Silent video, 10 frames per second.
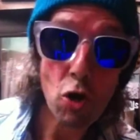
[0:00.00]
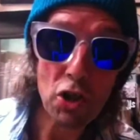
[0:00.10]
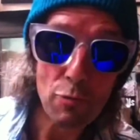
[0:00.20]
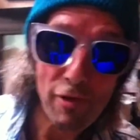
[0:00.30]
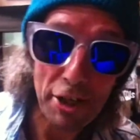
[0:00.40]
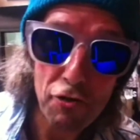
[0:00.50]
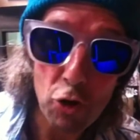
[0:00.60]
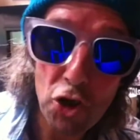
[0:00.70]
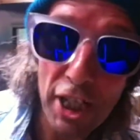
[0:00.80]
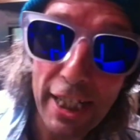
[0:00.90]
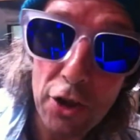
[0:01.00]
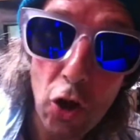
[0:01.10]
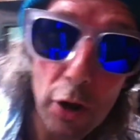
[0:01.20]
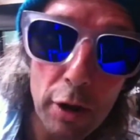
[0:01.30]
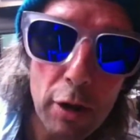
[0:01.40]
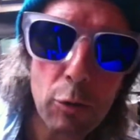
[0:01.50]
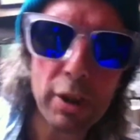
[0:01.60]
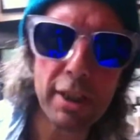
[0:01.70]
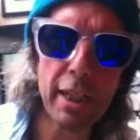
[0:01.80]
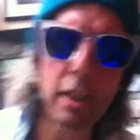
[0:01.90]
Some retro shades on. Oh, well,
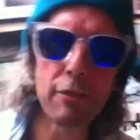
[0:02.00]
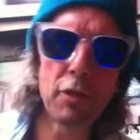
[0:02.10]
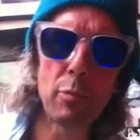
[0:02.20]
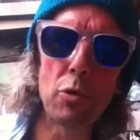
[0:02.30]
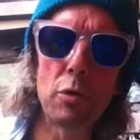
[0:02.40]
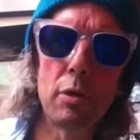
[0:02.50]
they're dead comfortable.